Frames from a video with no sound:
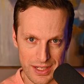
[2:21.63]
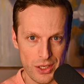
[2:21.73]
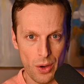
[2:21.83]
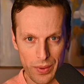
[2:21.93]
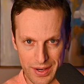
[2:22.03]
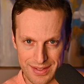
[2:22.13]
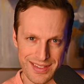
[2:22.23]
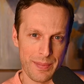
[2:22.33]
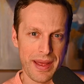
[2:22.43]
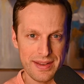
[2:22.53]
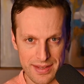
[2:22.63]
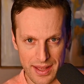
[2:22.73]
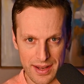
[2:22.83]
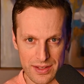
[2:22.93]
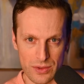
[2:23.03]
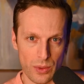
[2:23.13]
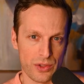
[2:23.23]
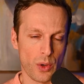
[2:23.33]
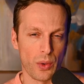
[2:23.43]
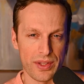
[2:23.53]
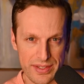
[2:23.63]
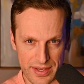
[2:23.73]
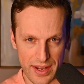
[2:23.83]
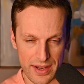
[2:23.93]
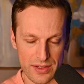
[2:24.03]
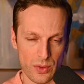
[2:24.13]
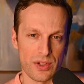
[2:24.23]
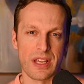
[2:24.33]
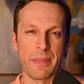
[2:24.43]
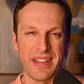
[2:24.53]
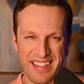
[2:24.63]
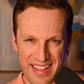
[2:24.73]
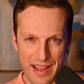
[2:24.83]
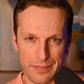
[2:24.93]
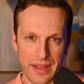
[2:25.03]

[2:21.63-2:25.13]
You know what it is, it's appendicitis or it's cholecystitis or something like that.